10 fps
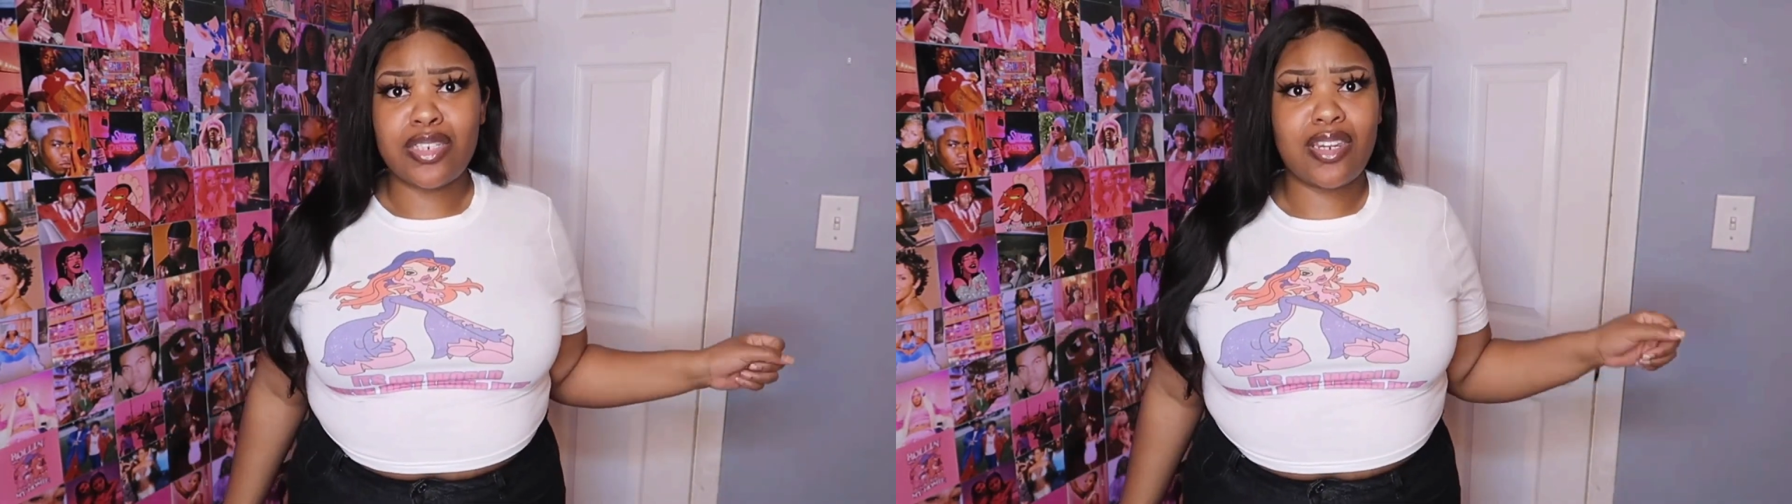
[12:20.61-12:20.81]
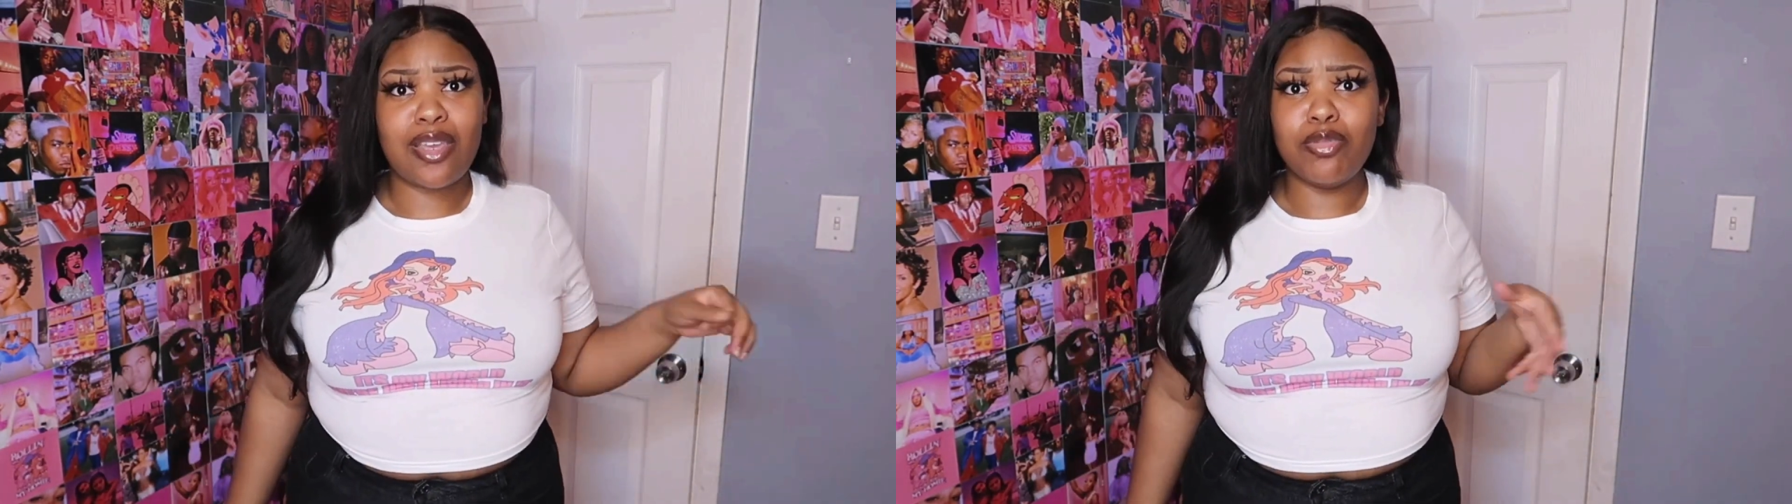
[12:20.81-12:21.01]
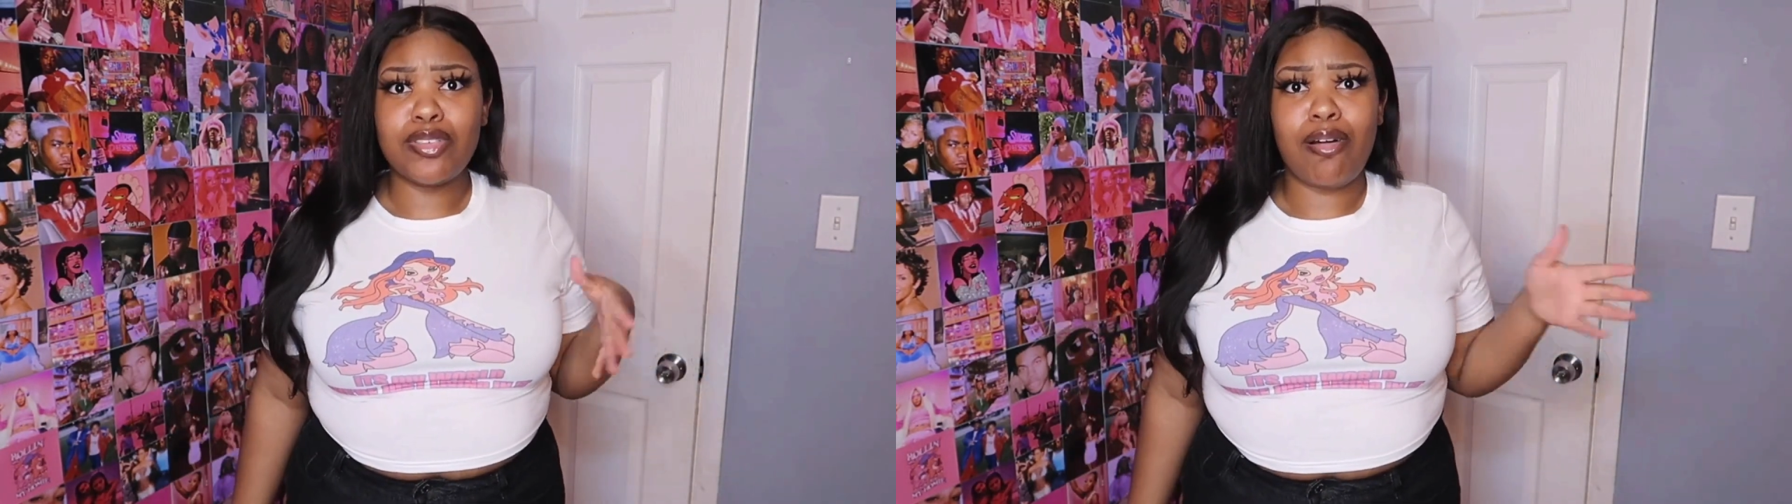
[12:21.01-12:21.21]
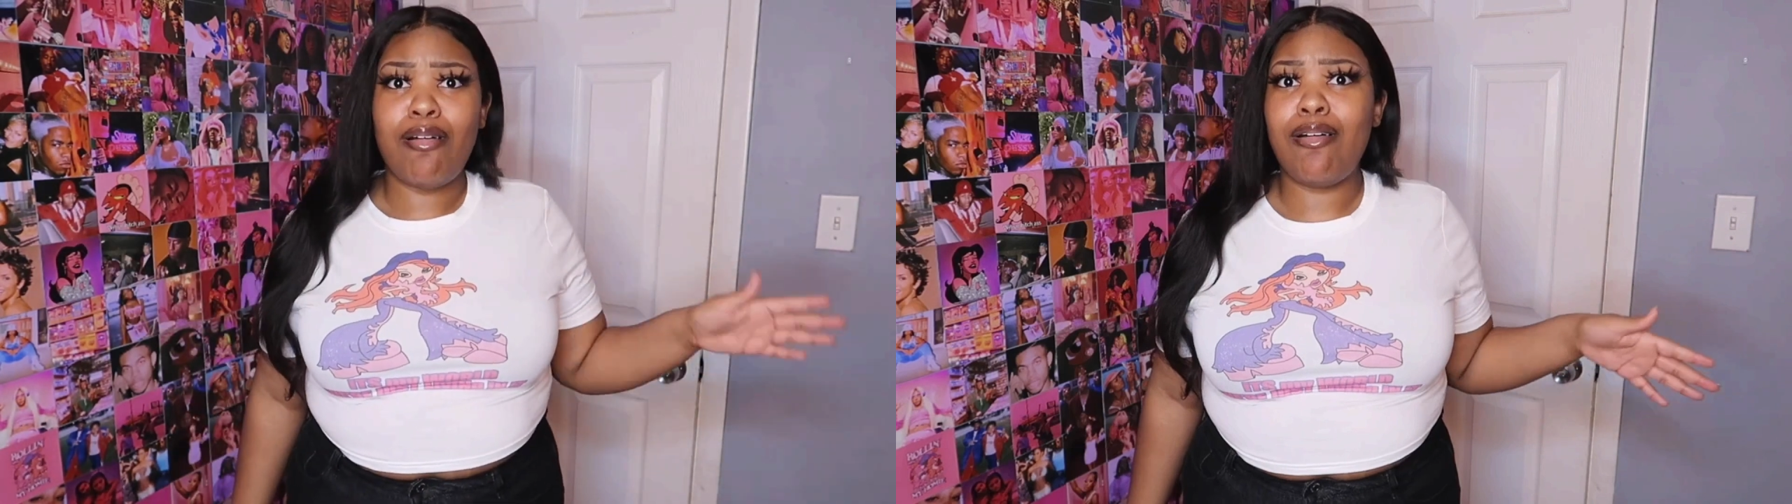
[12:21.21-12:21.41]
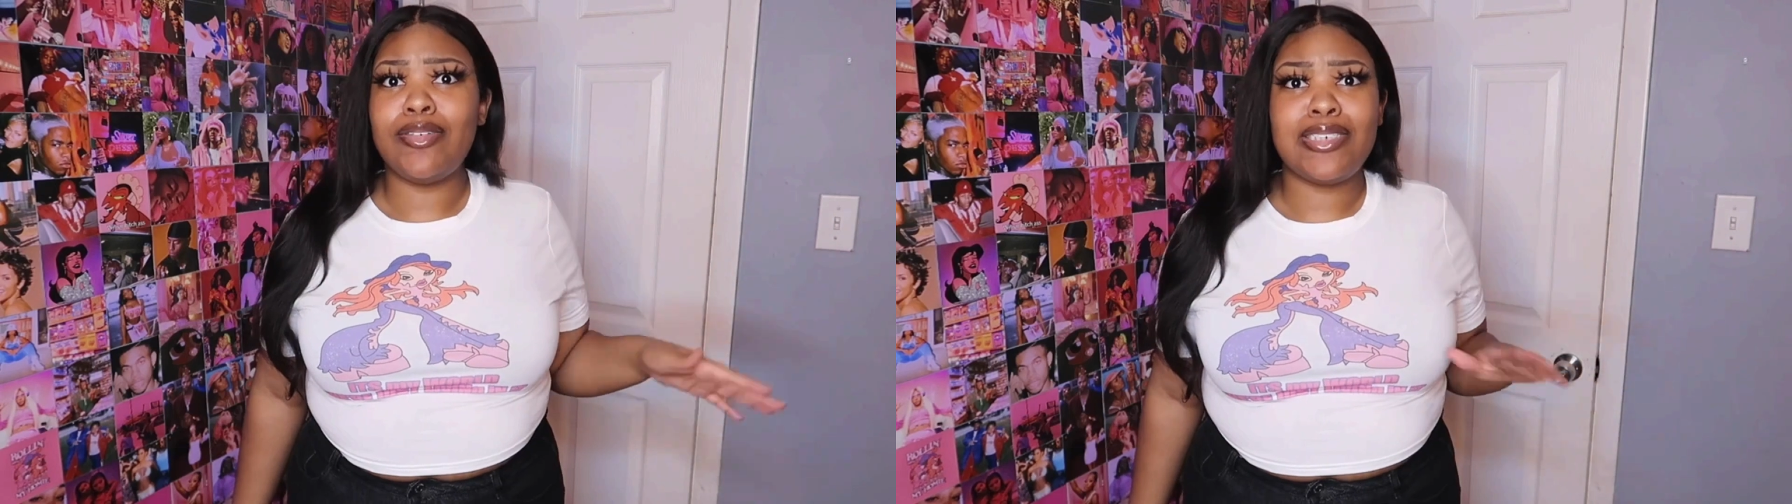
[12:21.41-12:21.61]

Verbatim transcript: and it was all